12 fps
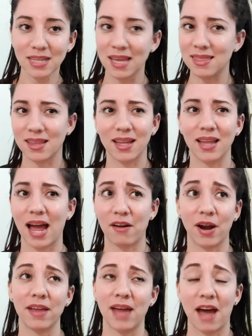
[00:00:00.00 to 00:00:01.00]
and that
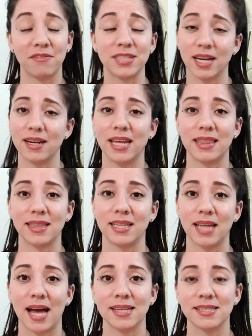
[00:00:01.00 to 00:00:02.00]
I have done in the
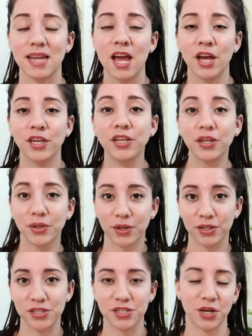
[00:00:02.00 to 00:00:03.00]
last year
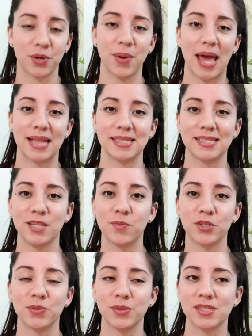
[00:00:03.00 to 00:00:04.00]
or so and see
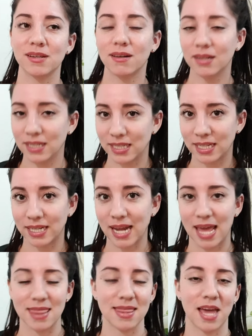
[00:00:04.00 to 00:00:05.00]
which ones are good
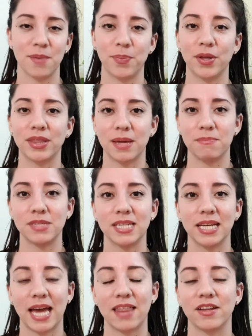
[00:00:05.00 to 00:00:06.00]
and then put them
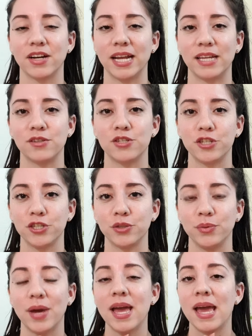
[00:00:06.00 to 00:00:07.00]
together
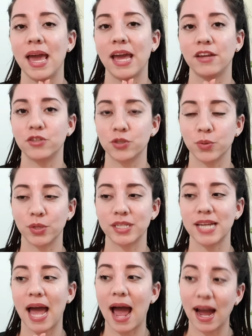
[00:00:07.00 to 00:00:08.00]
into a
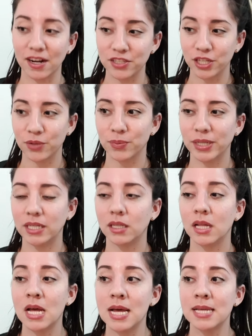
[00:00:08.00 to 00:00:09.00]
short acting
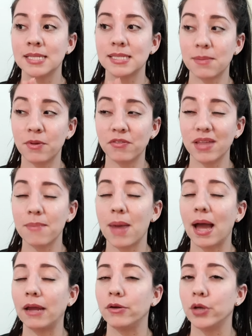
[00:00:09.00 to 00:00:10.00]
reel. Some of them
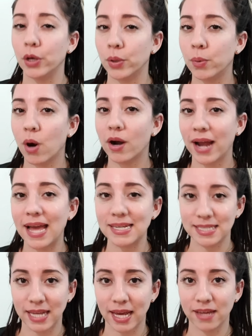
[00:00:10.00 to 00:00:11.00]
I know are
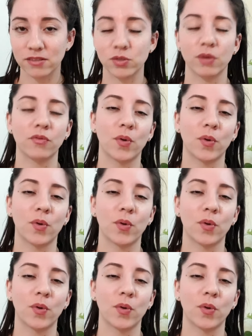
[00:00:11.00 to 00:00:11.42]
NDA, so of